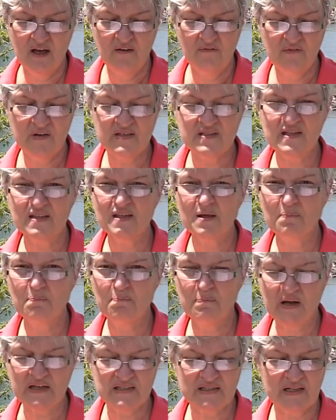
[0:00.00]
Visit the
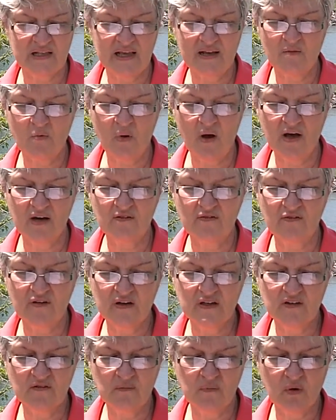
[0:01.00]
bustling
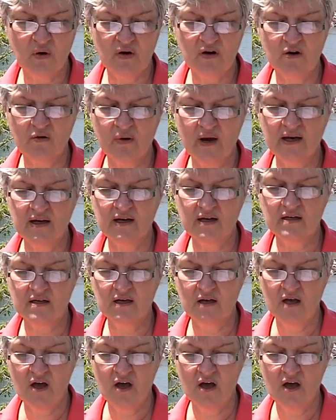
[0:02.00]
waterfront of Port Credit